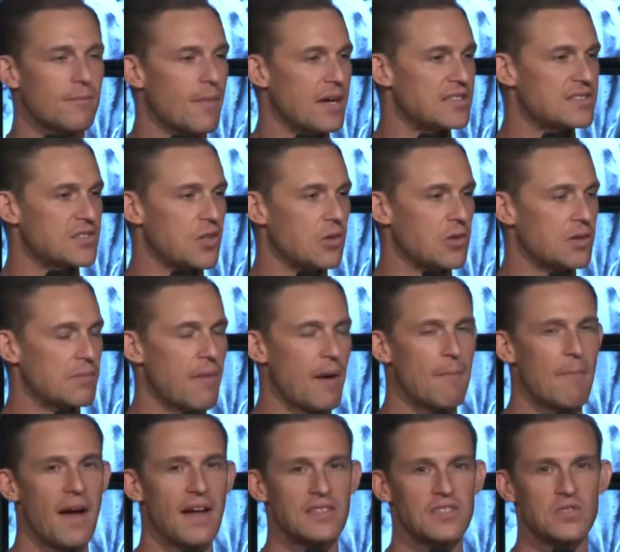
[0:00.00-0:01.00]
my soul, and my
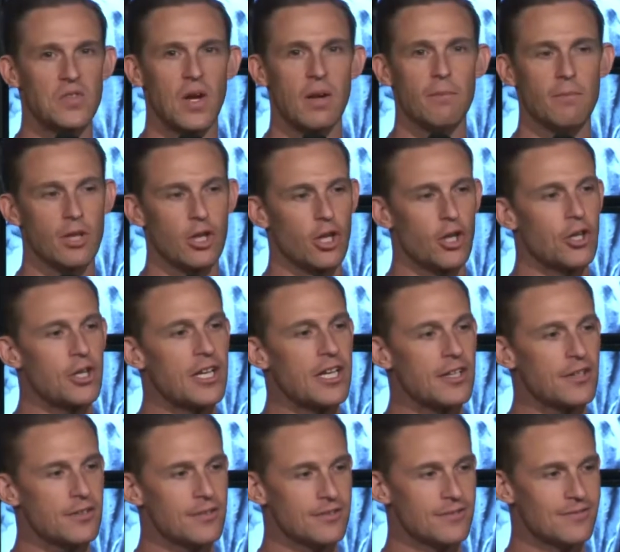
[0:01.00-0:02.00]
mind. So I'm
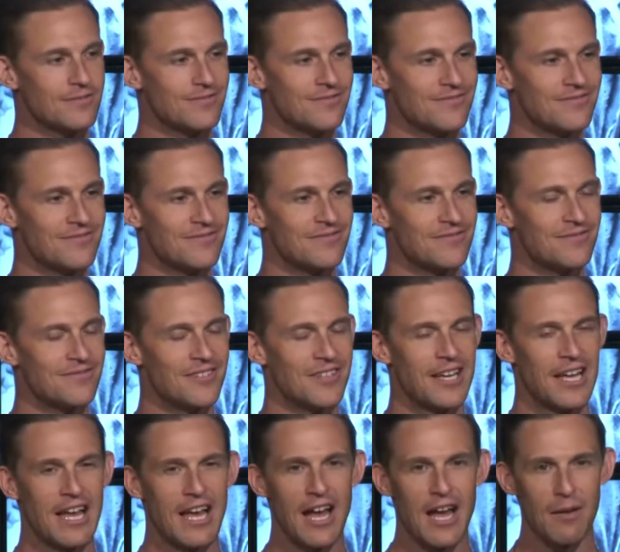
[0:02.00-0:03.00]
learning
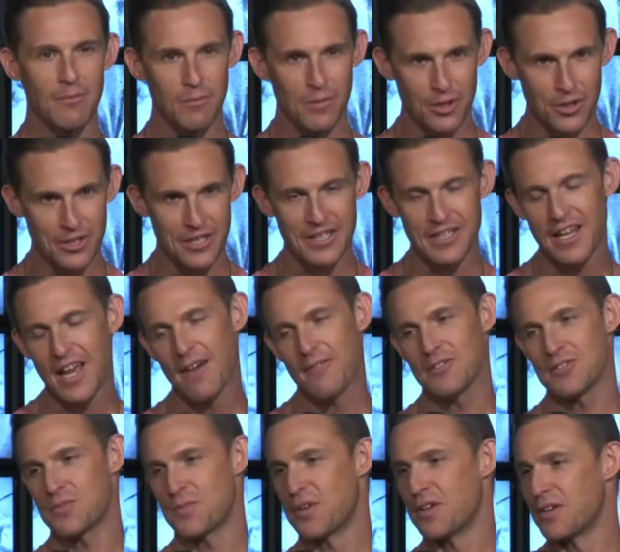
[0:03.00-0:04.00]
to have a
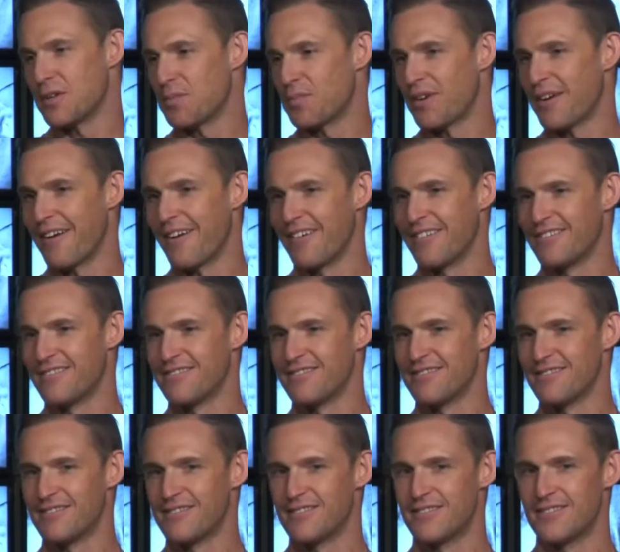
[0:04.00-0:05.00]
spirit of prayer.
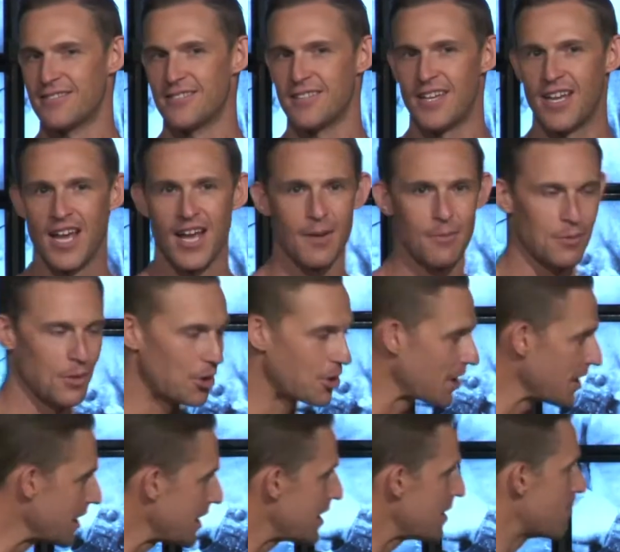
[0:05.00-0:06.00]
I'm
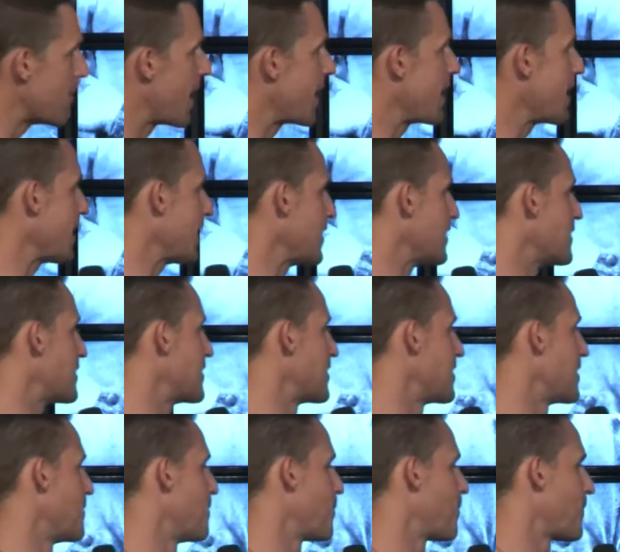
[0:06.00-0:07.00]
learning to hit my knees
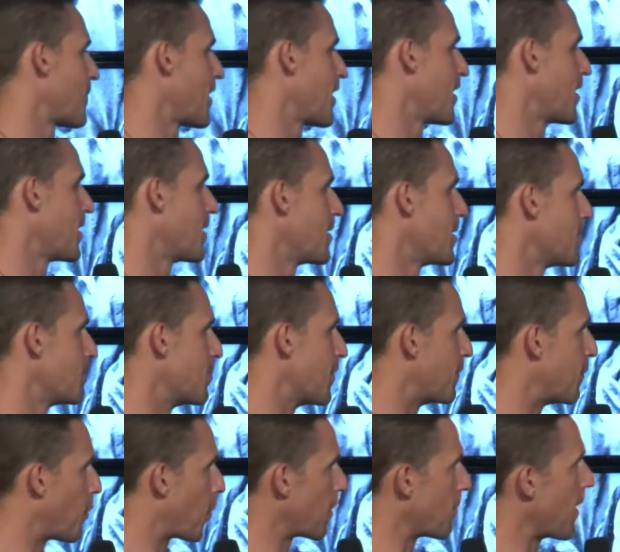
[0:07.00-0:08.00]

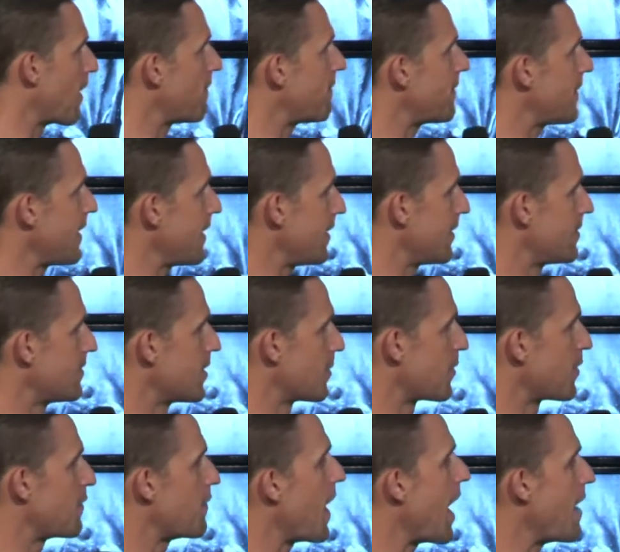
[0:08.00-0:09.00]
before my feet. Number
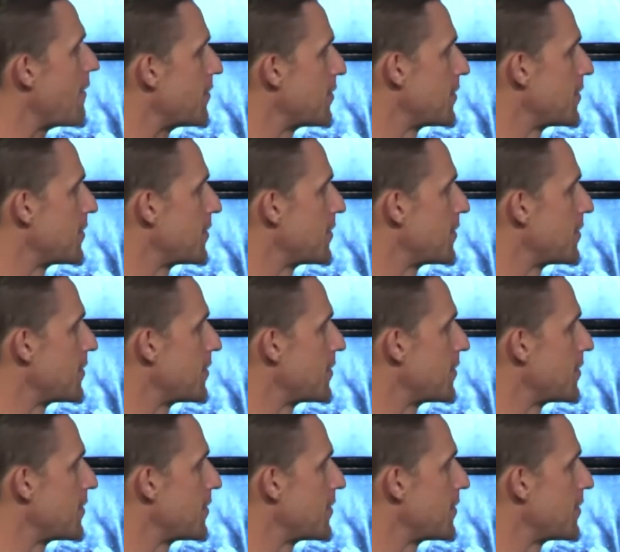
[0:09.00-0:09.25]
5,